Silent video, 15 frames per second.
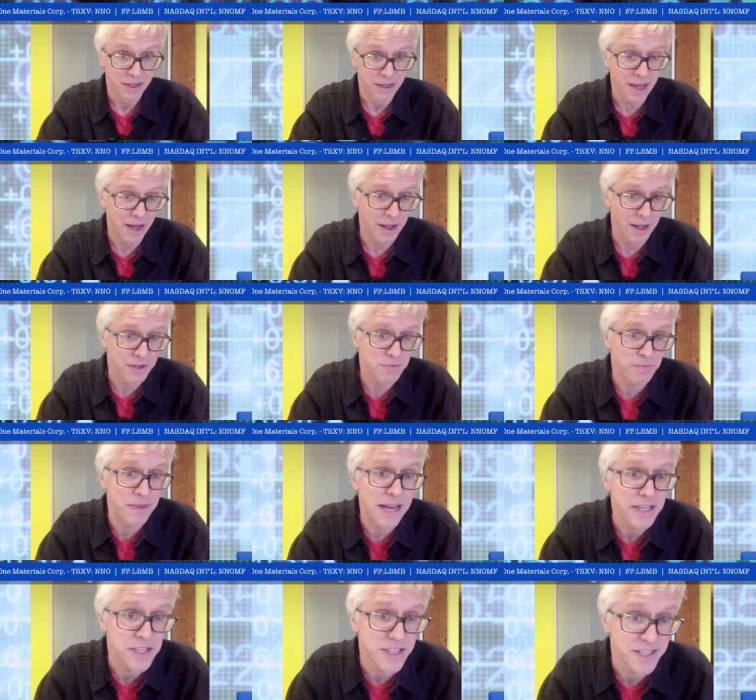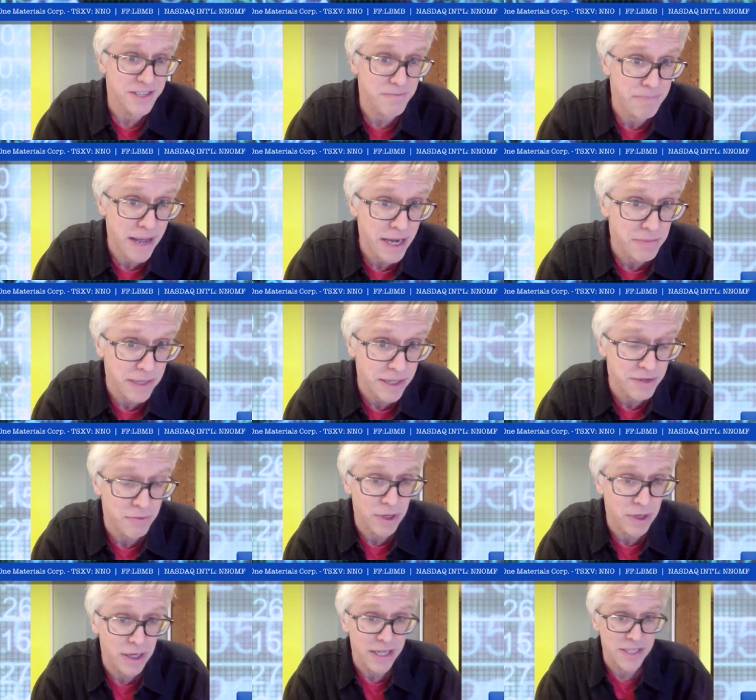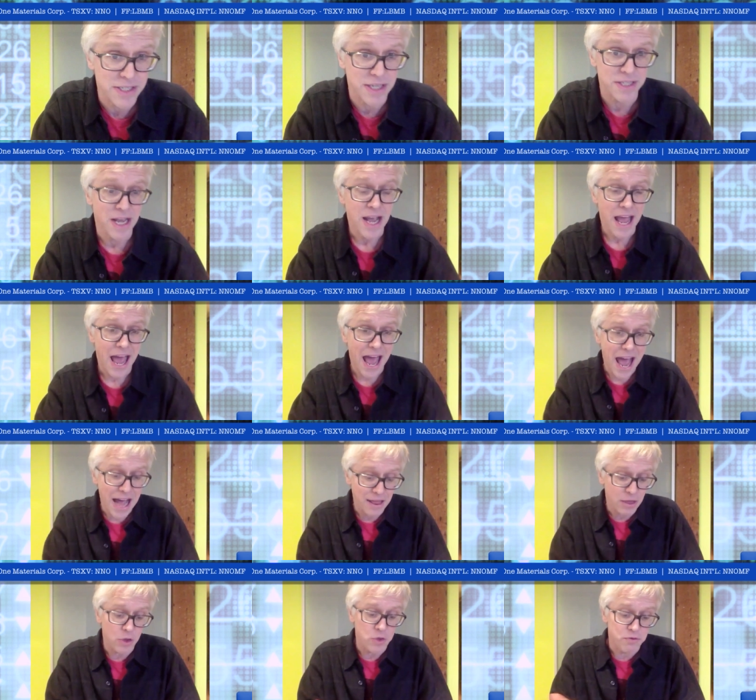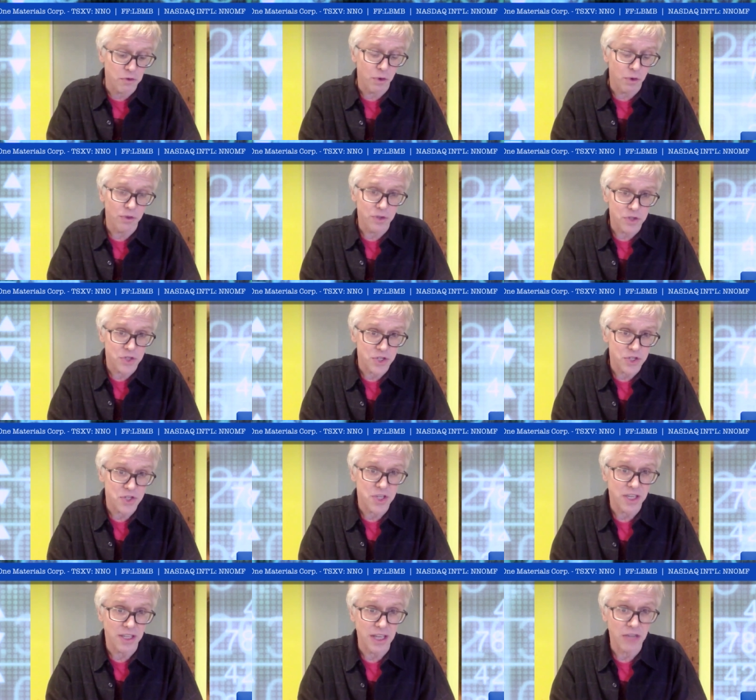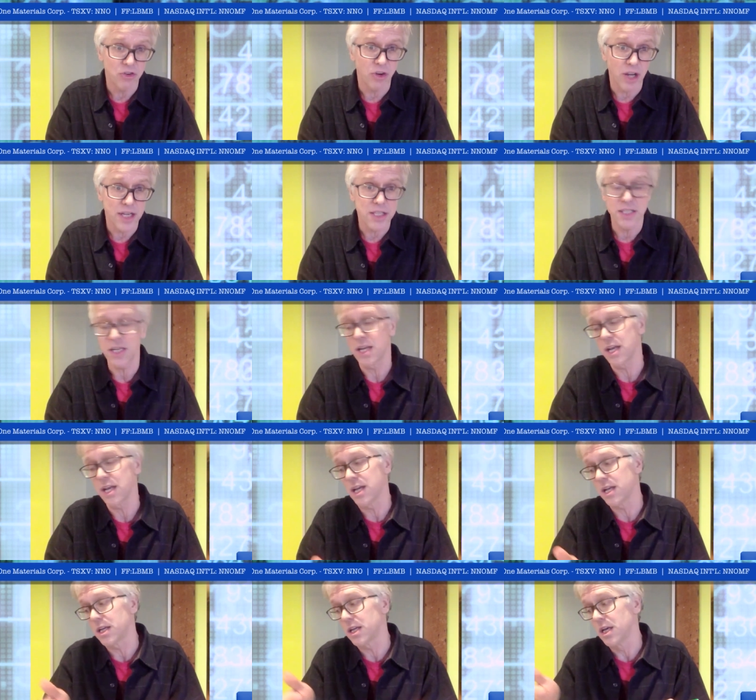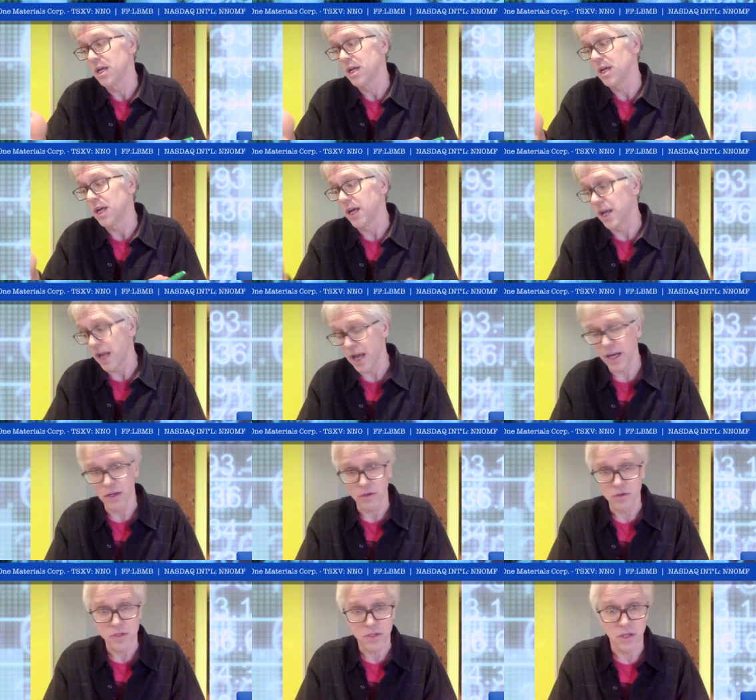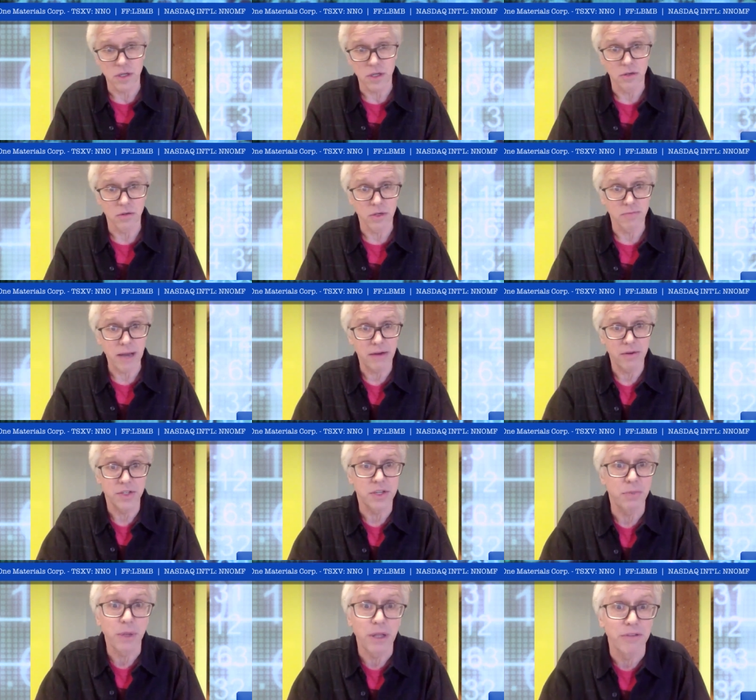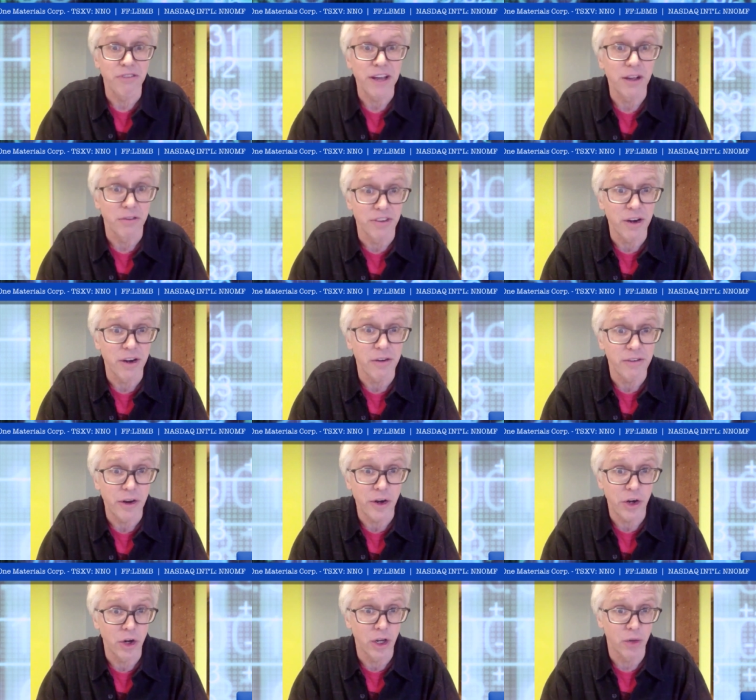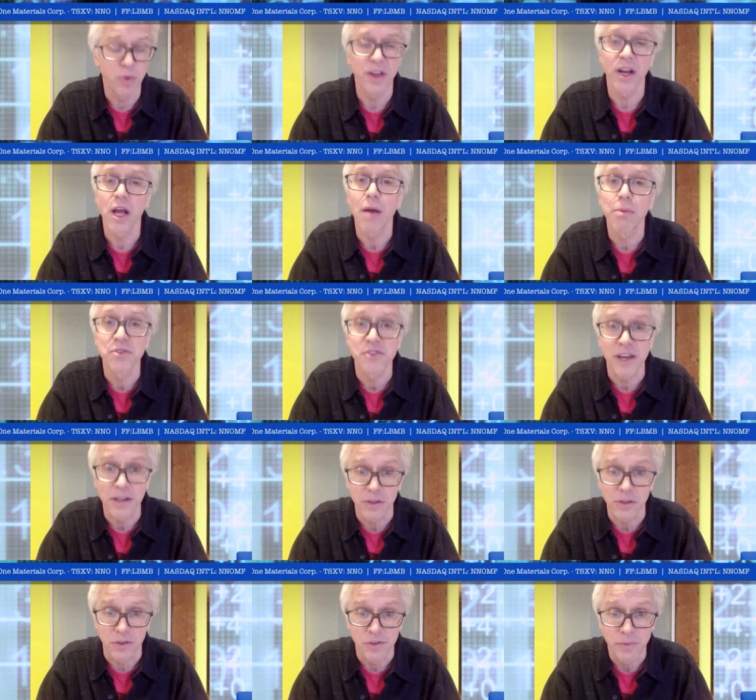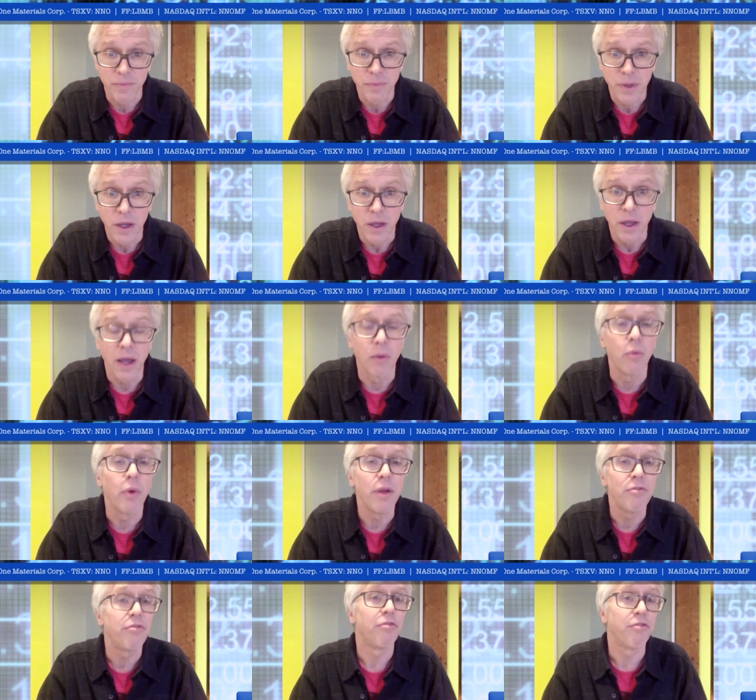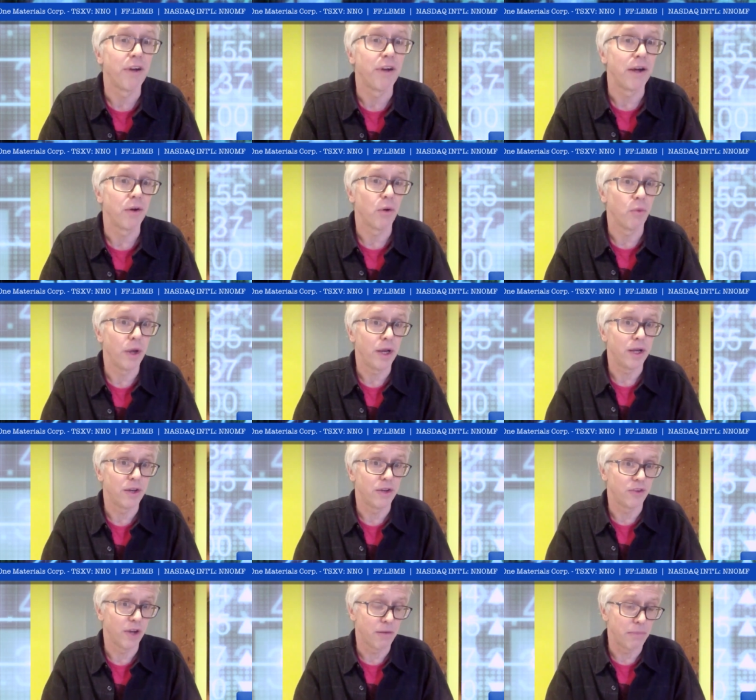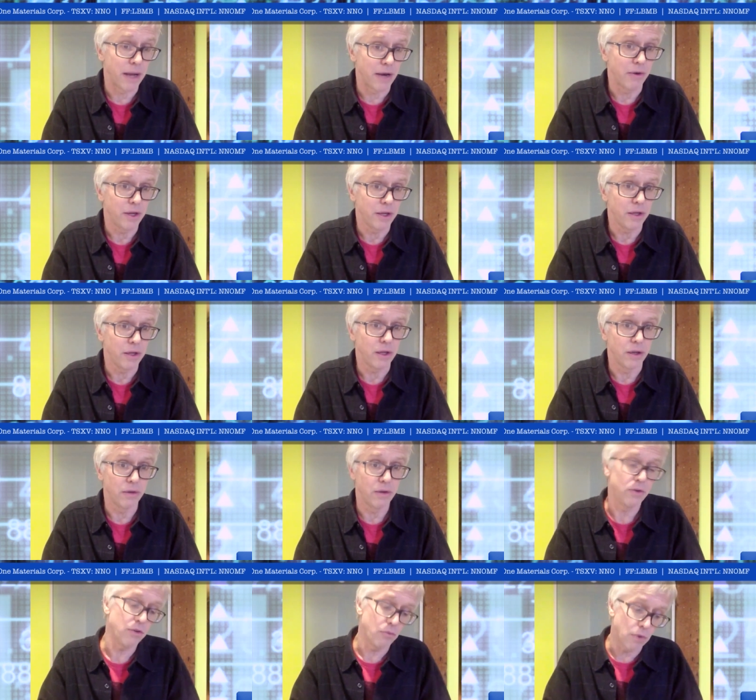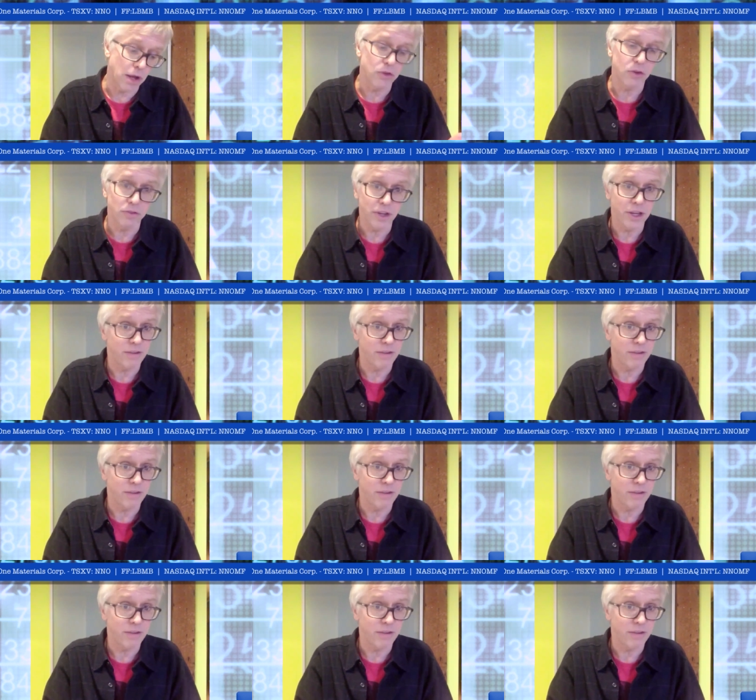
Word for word: yeah that's that's its impediment really is is at those voltages the electrolytes and and anodes that go into batteries typically fail very very early within a couple cycles and we've found a way to design a battery uh, using relatively